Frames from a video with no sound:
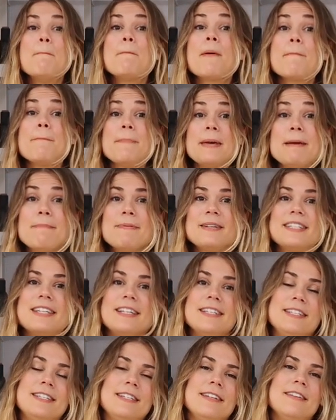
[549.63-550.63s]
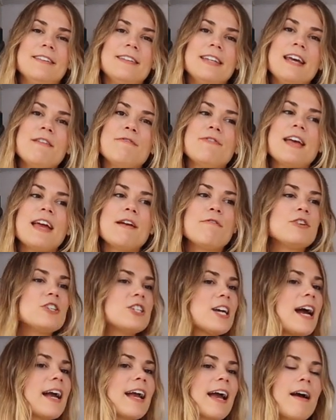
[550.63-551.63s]
But be persistent. If they
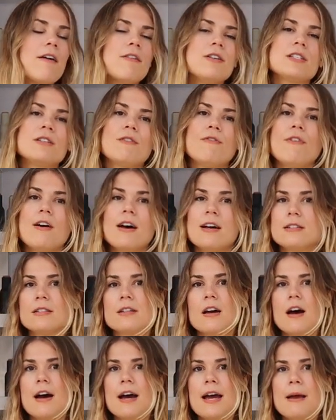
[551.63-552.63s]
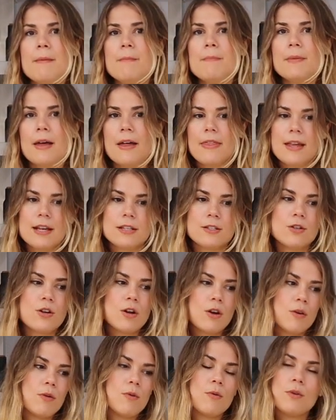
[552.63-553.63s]
reject carrots the first time and there's
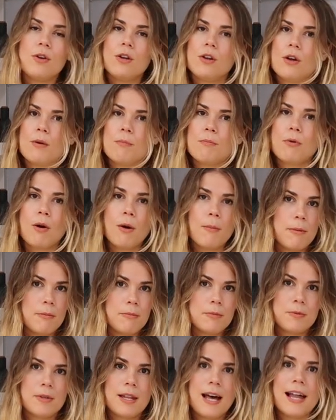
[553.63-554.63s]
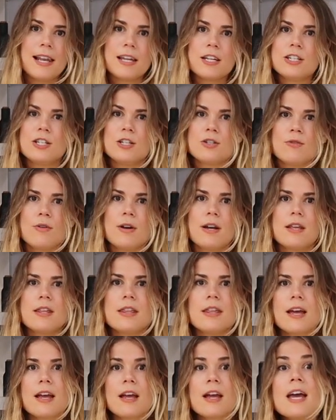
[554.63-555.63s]
no, you know, problems with allergies or
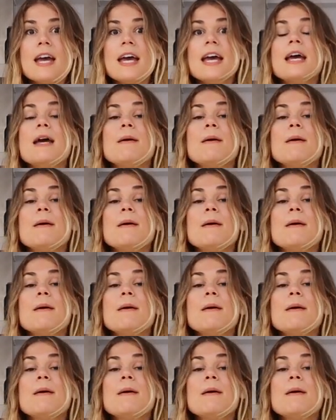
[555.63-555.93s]
anything,